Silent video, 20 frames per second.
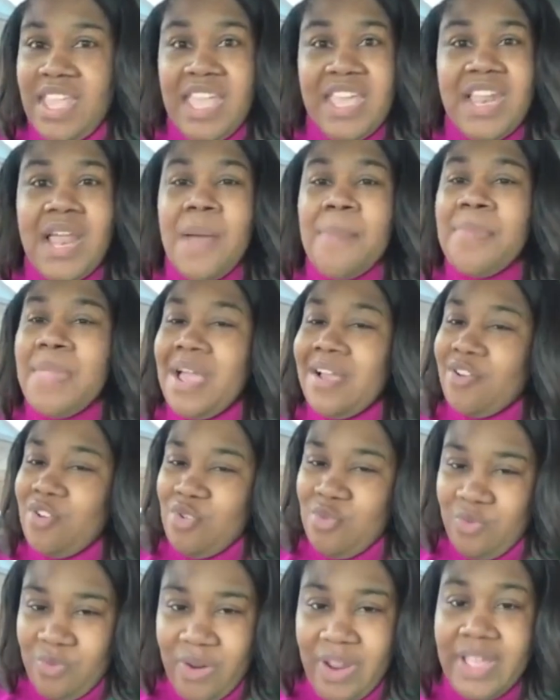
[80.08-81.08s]
and I'm not
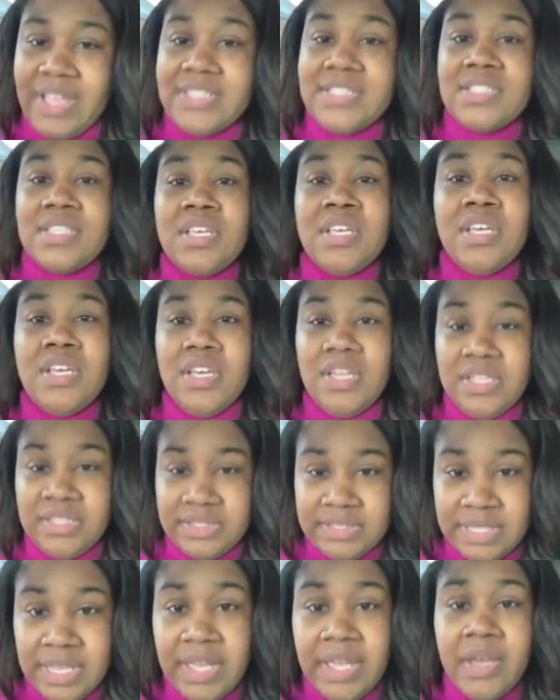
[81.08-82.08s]
gonna rest
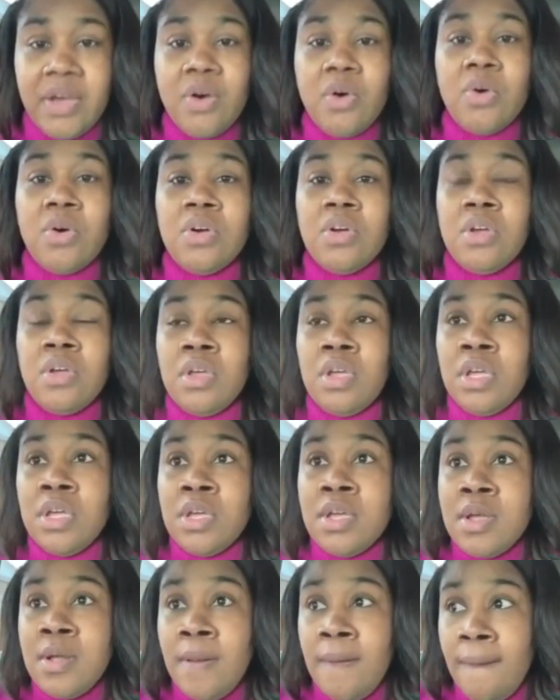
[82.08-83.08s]
until
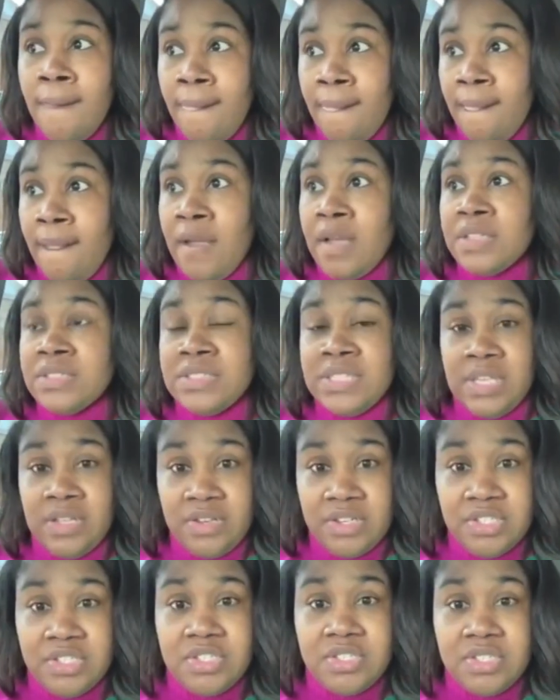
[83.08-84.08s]

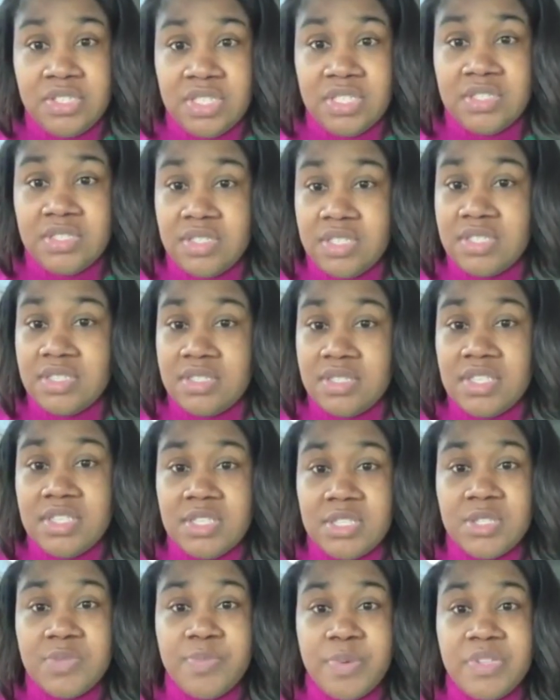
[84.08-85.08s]
this
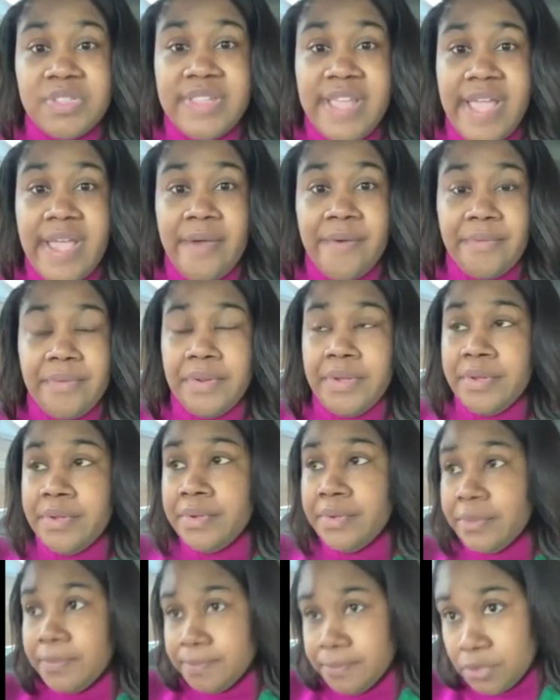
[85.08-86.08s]
is put down.
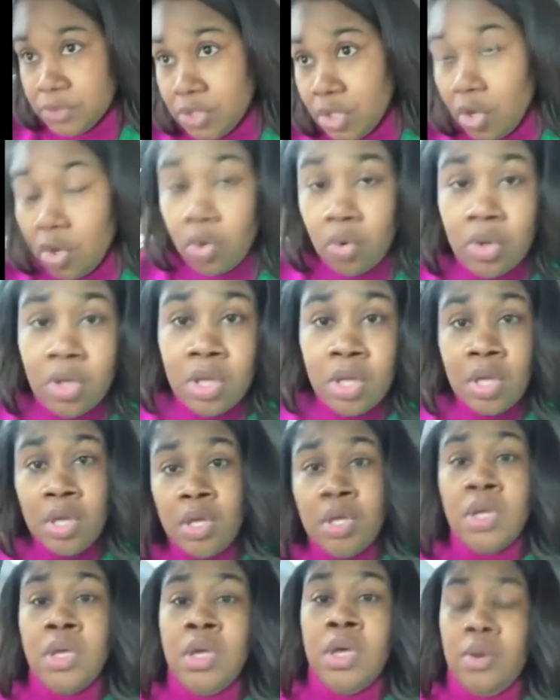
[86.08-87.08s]
So
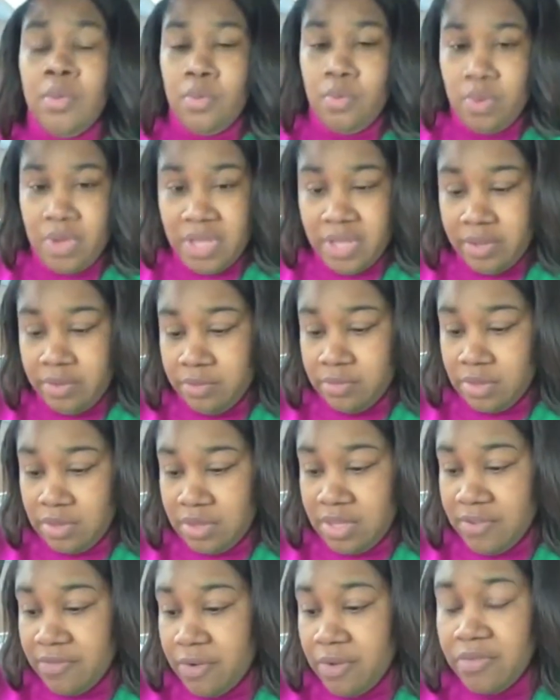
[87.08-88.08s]
wait,
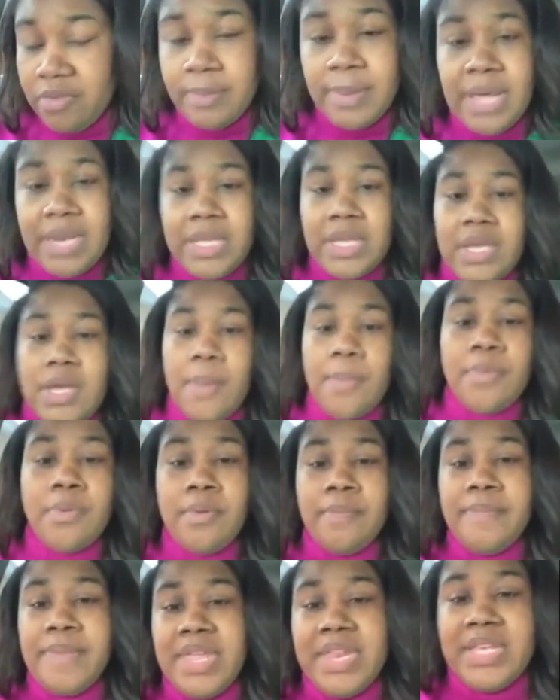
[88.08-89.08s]
I'll give everybody a
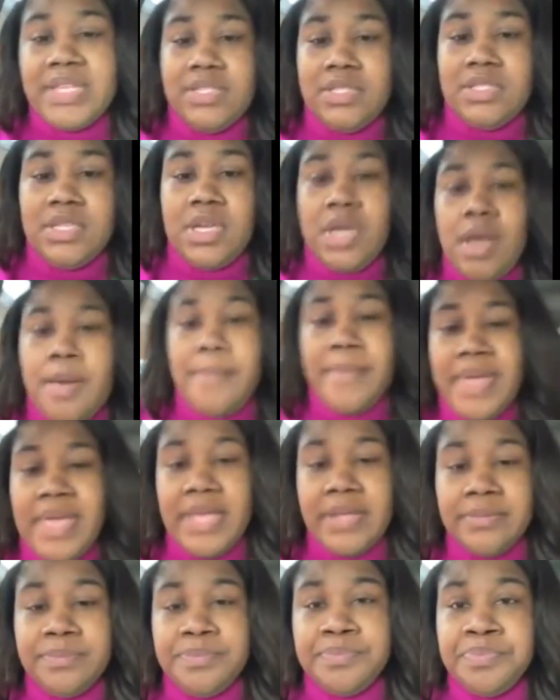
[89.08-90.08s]
couple of minutes to come
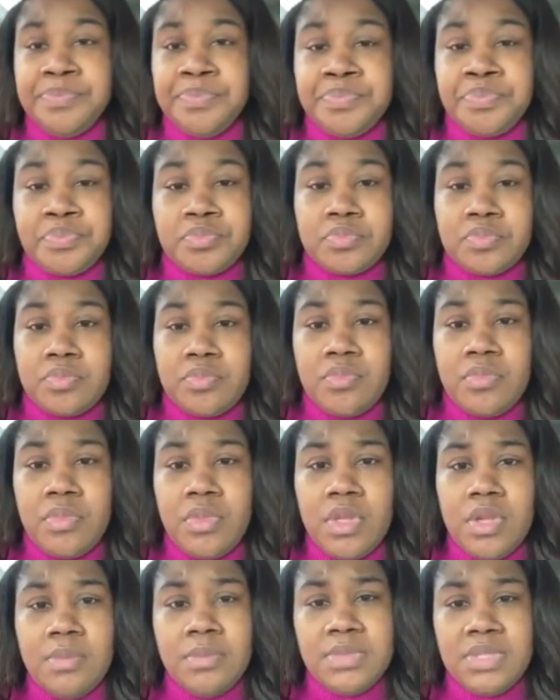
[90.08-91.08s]
in.
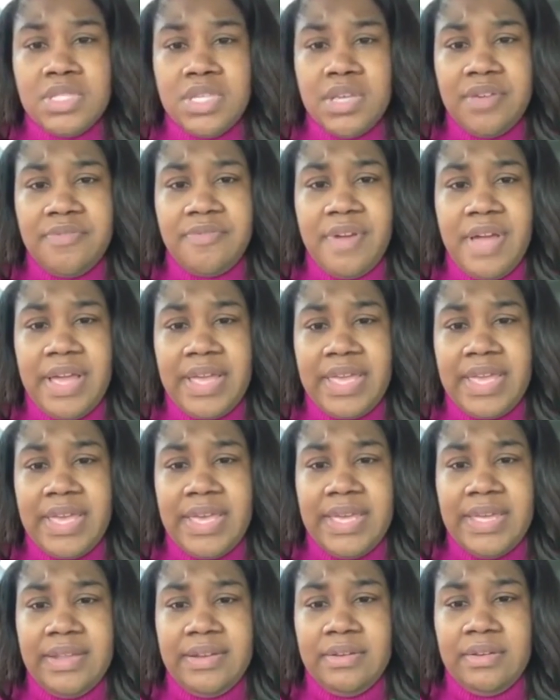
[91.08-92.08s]
See if I
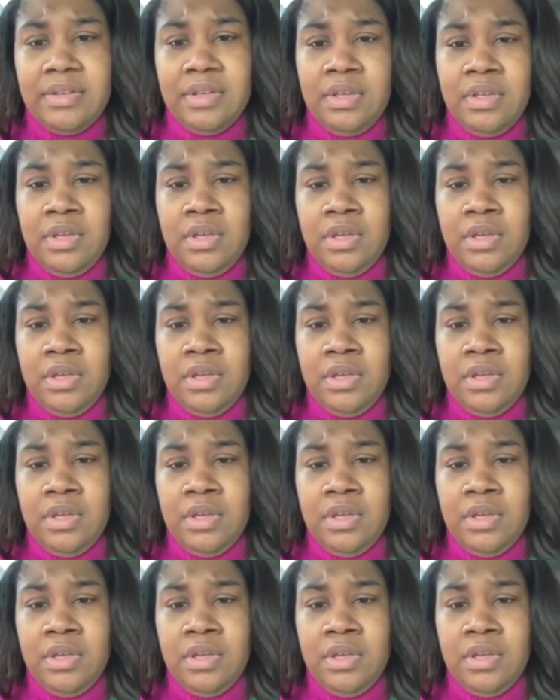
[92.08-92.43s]
can